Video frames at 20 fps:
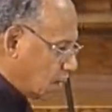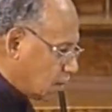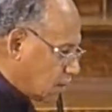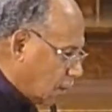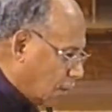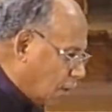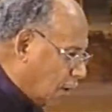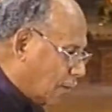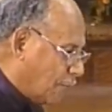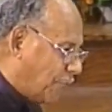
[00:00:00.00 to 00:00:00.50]

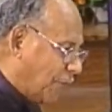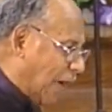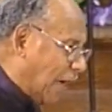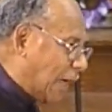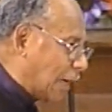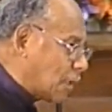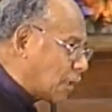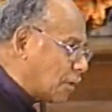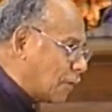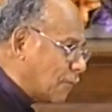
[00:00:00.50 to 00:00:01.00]
So if
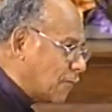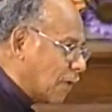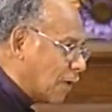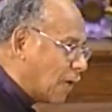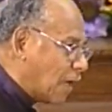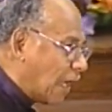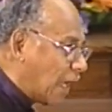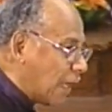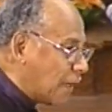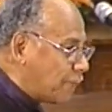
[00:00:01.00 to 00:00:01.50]
I live the
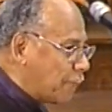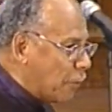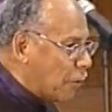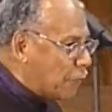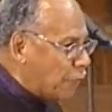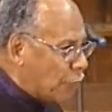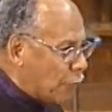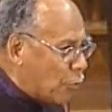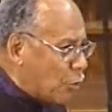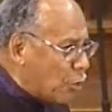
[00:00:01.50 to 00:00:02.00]
life
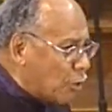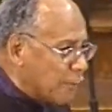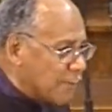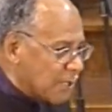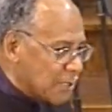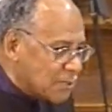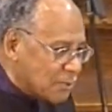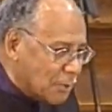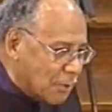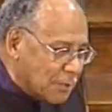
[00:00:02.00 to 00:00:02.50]
before them,
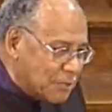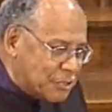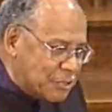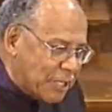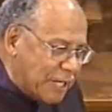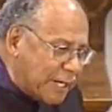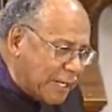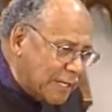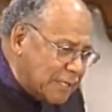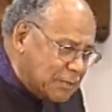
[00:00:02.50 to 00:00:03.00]
it's going to
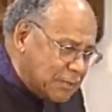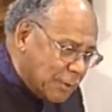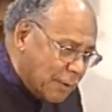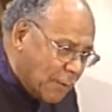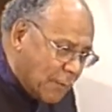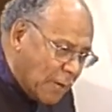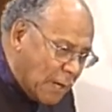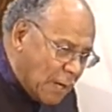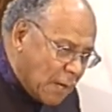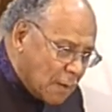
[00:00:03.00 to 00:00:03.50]
change
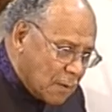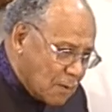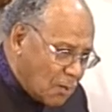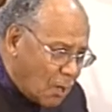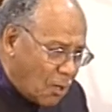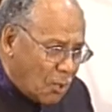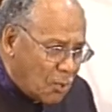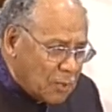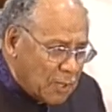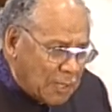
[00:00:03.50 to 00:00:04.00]
them.
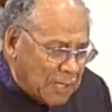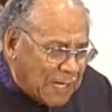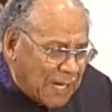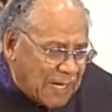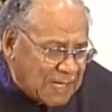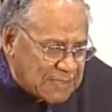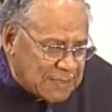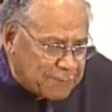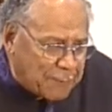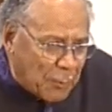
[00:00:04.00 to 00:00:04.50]
No, the
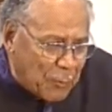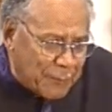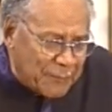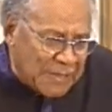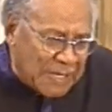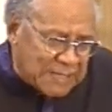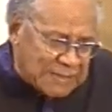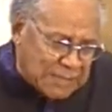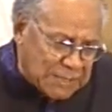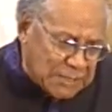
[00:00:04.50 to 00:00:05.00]
gospel
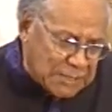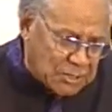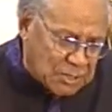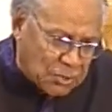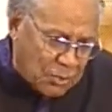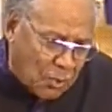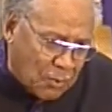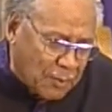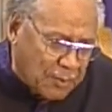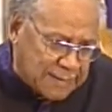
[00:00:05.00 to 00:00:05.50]
message is
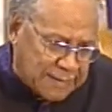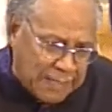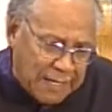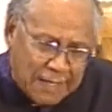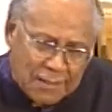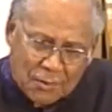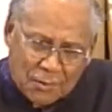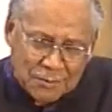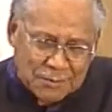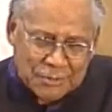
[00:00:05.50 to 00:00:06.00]
the only
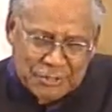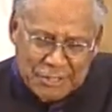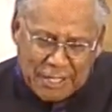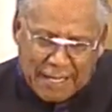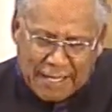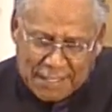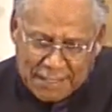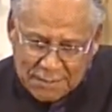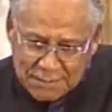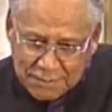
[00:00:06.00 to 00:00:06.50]
thing going to
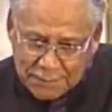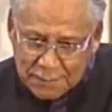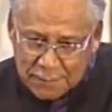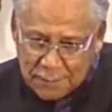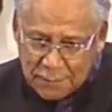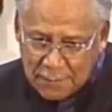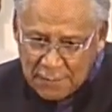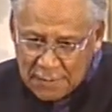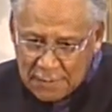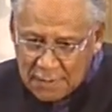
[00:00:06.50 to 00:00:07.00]
change
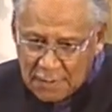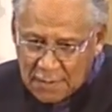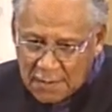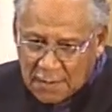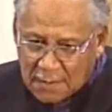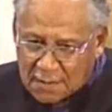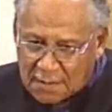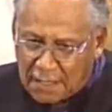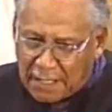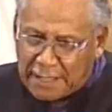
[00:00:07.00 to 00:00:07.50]
them.
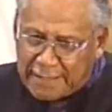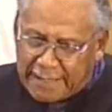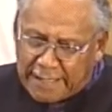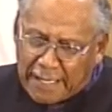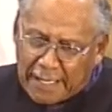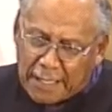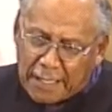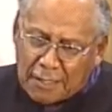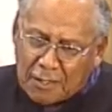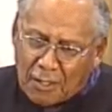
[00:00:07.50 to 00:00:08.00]
They
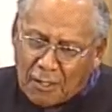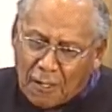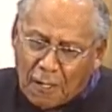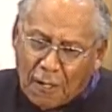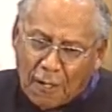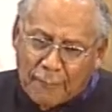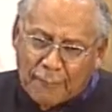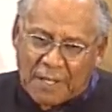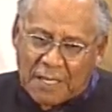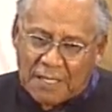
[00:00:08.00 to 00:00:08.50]
can't
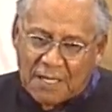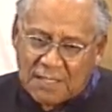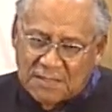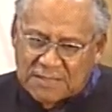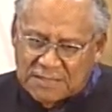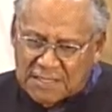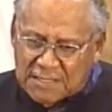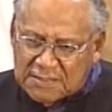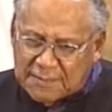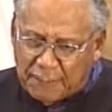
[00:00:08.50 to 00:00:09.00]
come unless
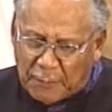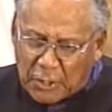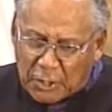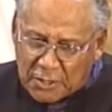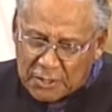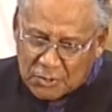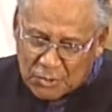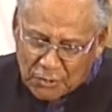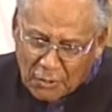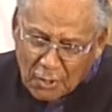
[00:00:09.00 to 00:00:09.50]
the
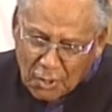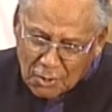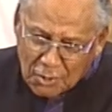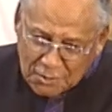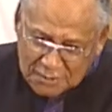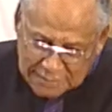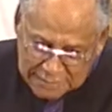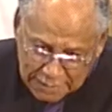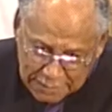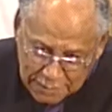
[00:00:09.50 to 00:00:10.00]
Spirit
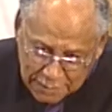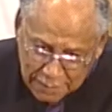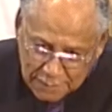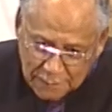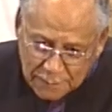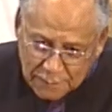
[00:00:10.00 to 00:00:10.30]
draws them.